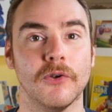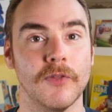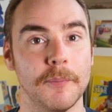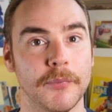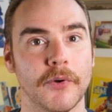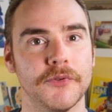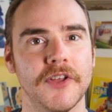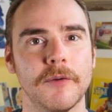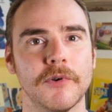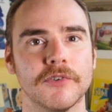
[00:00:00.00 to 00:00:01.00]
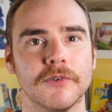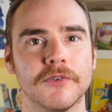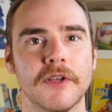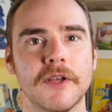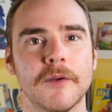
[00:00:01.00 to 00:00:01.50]
roll, that both down
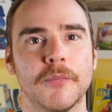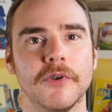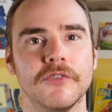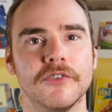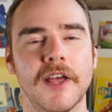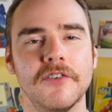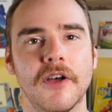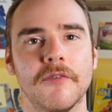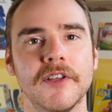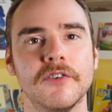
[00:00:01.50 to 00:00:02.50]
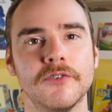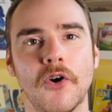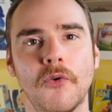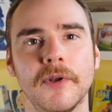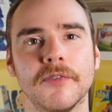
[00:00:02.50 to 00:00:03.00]
result, but instead of
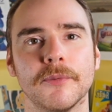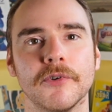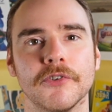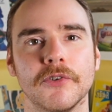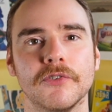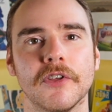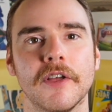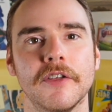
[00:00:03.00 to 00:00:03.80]
ignoring the result,